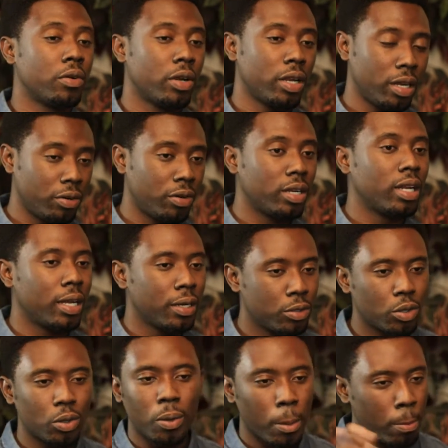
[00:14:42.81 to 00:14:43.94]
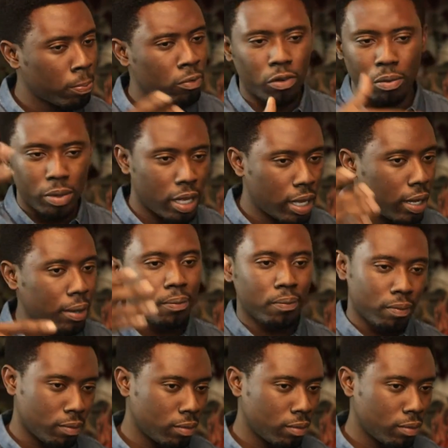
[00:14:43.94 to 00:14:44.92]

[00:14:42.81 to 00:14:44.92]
grade right. 8, grade 9. Right. So from there,